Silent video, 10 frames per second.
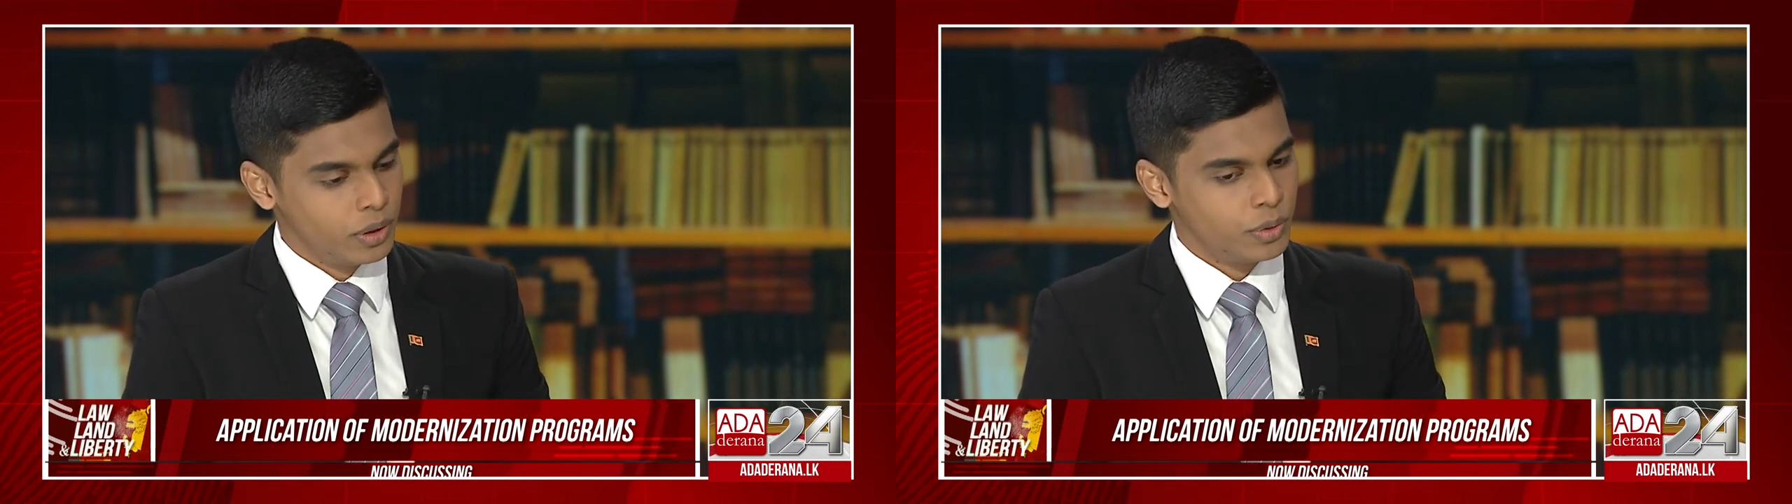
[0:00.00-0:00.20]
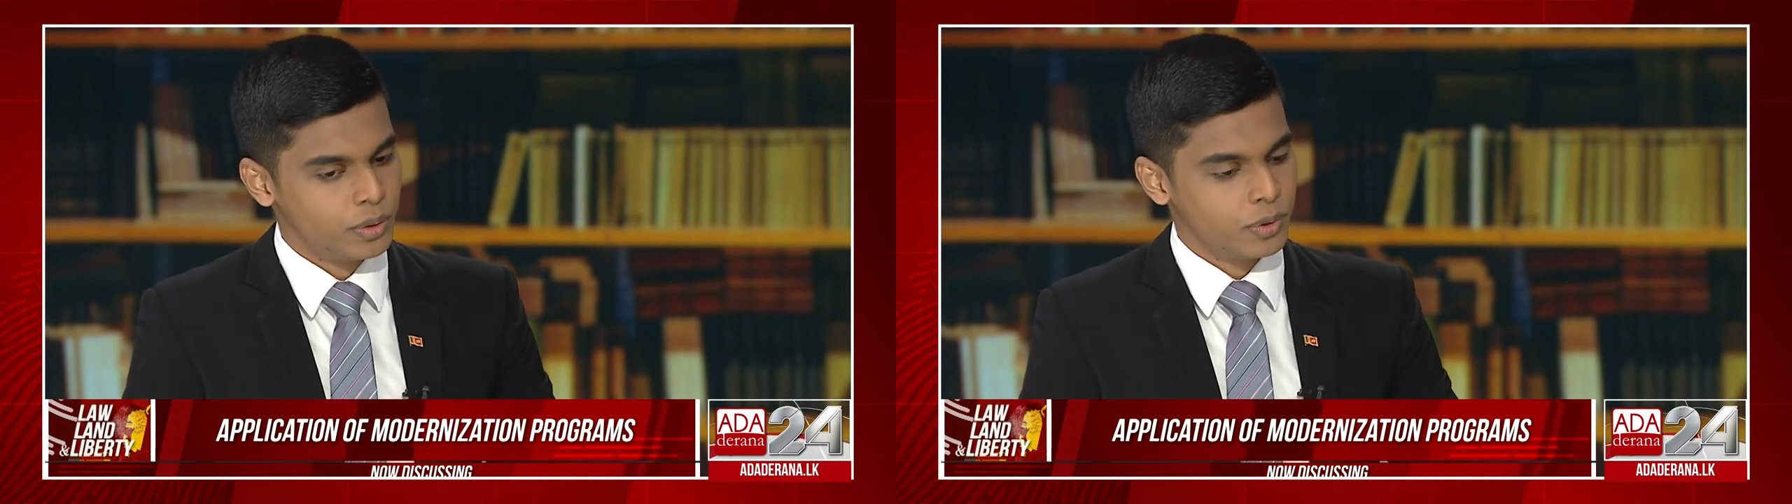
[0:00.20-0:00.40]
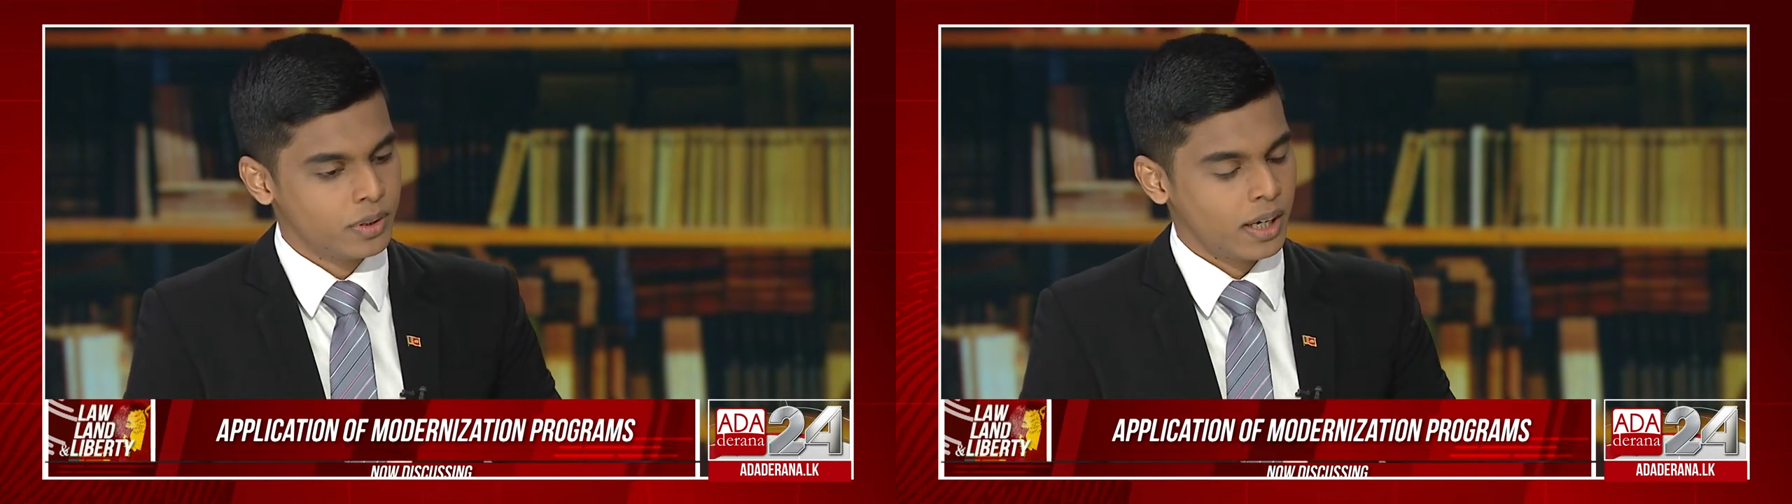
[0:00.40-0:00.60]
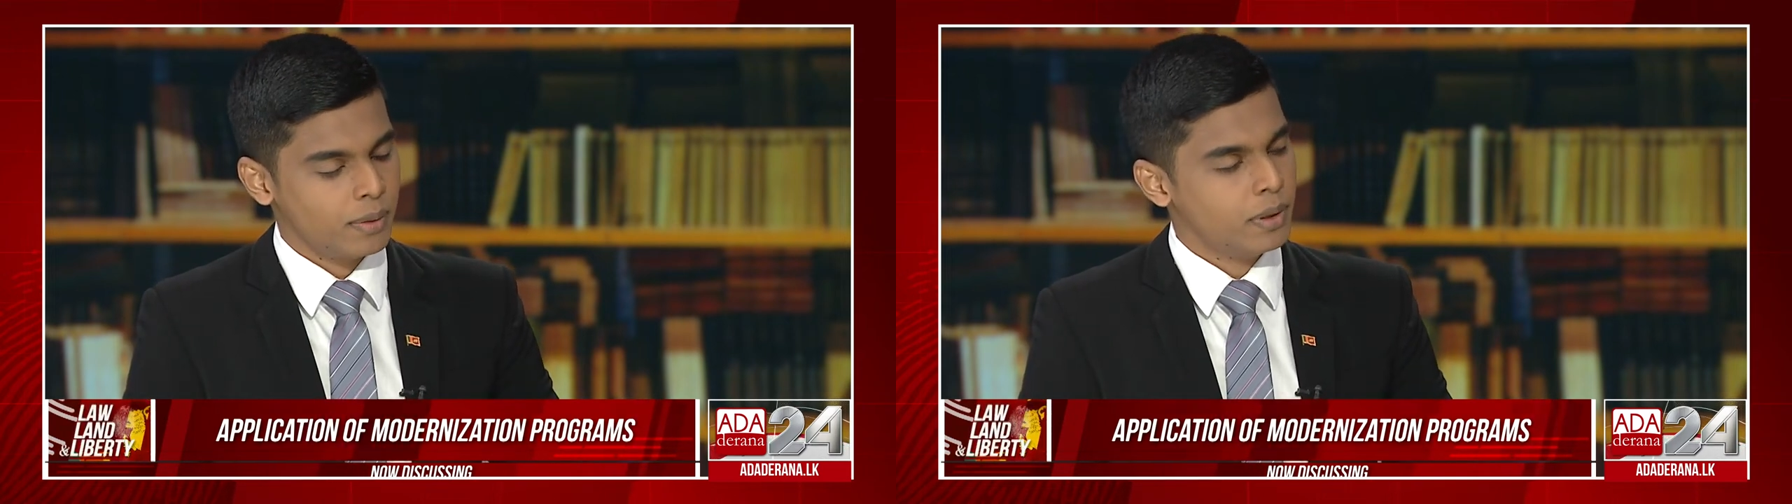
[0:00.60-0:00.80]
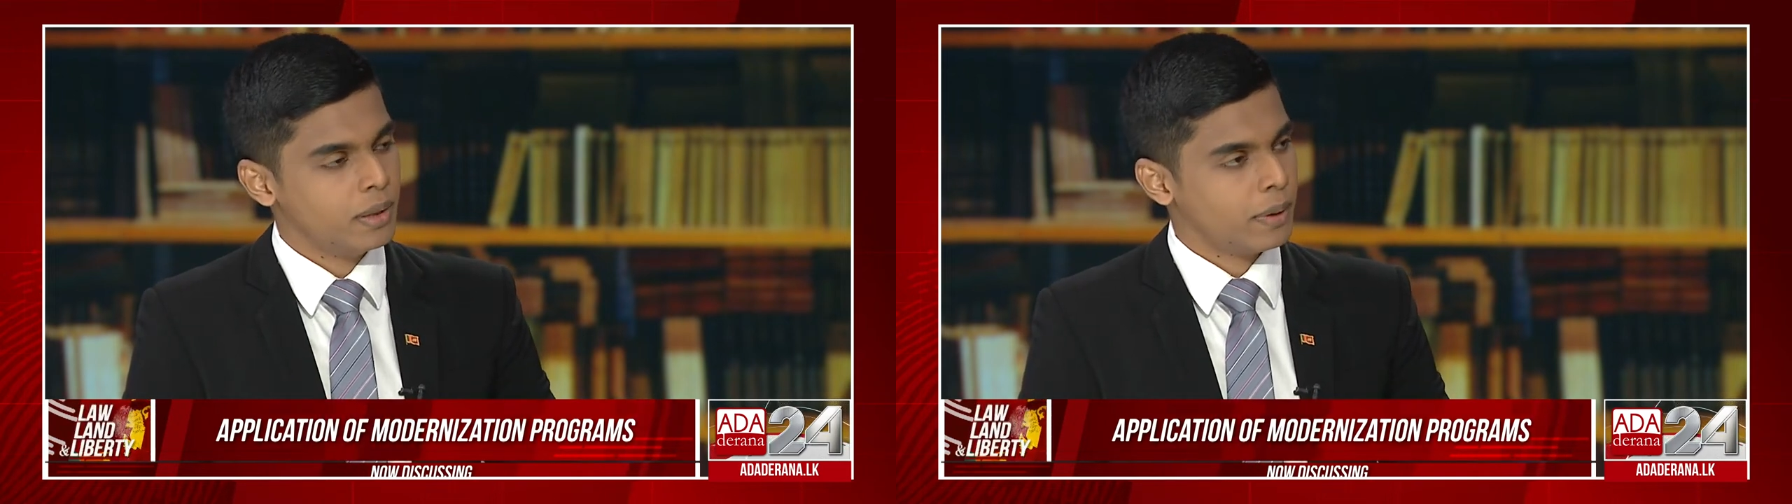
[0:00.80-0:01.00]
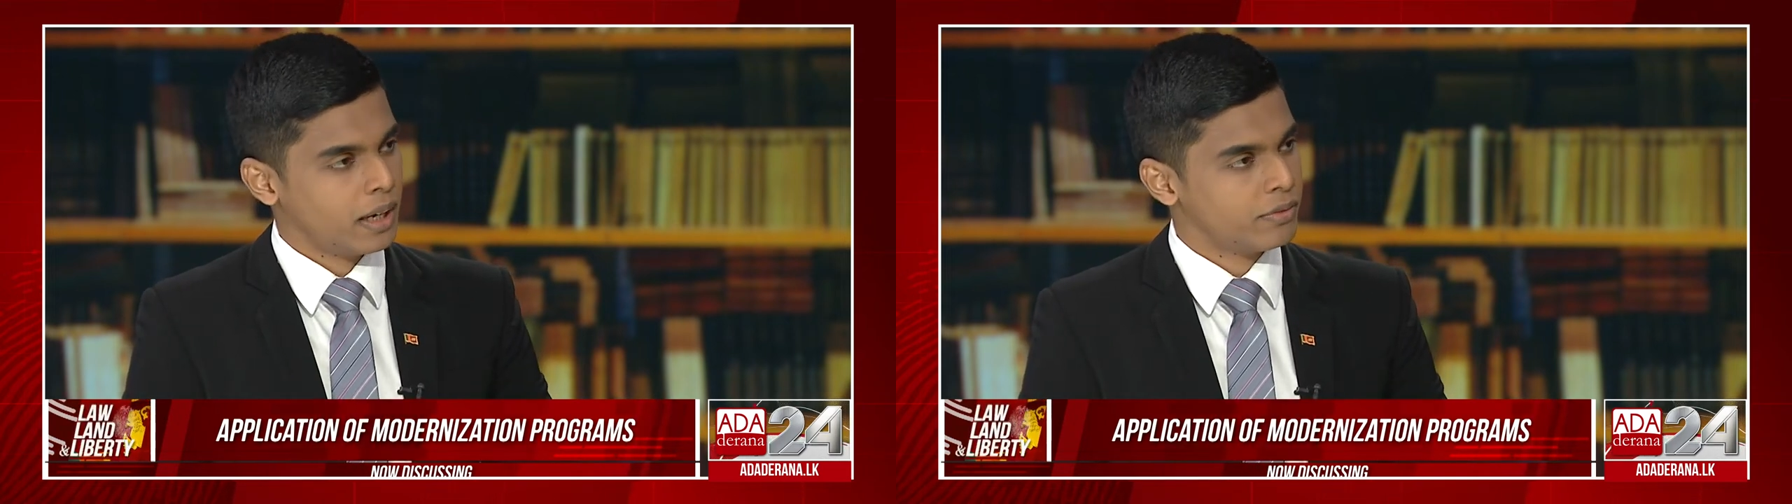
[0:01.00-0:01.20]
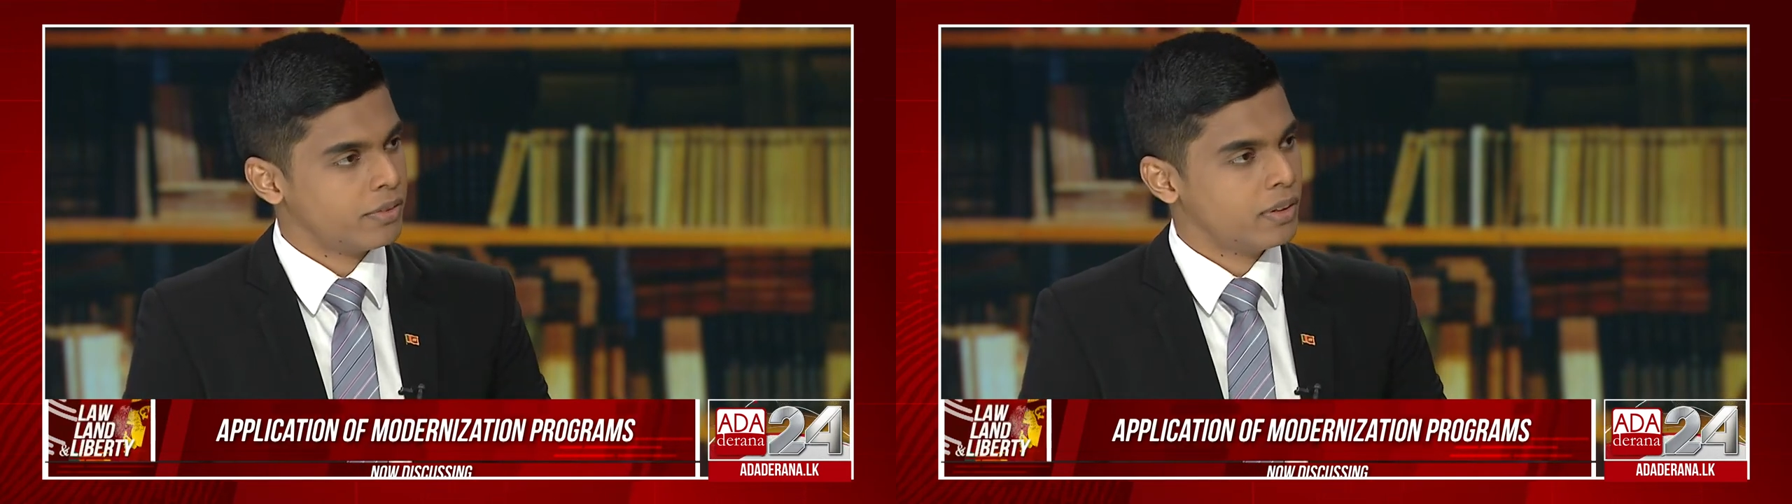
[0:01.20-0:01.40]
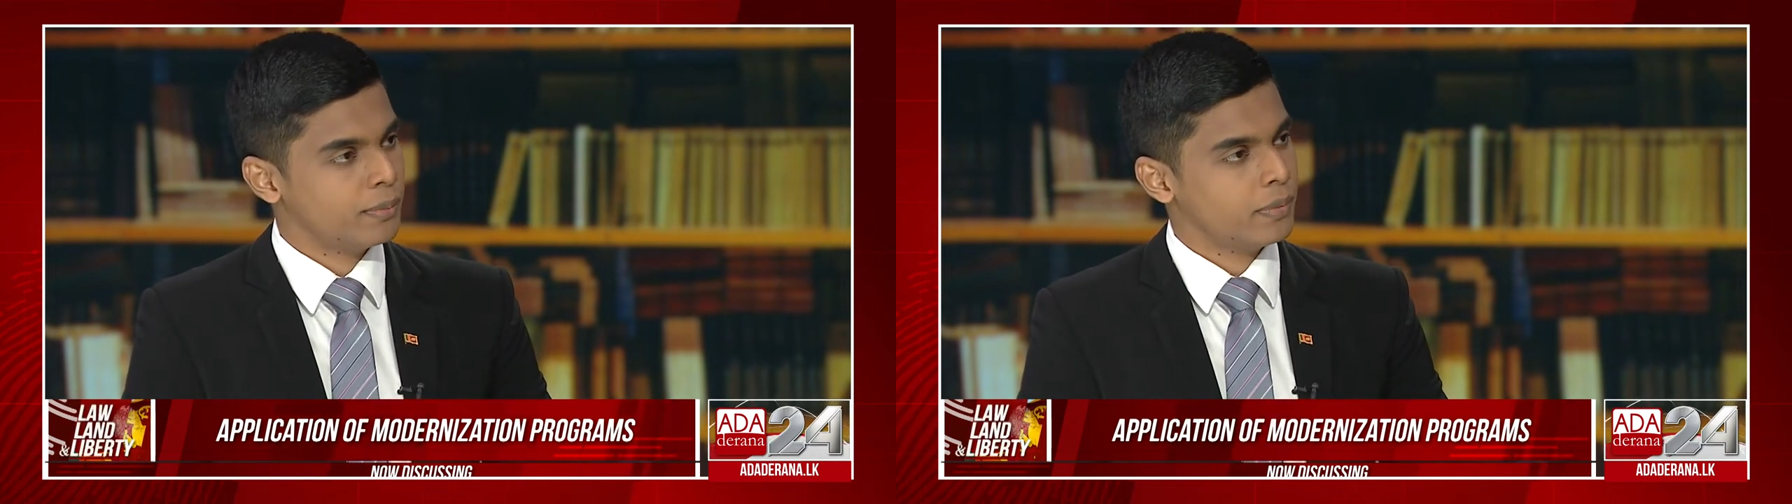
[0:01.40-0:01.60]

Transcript: into a more cyber platform,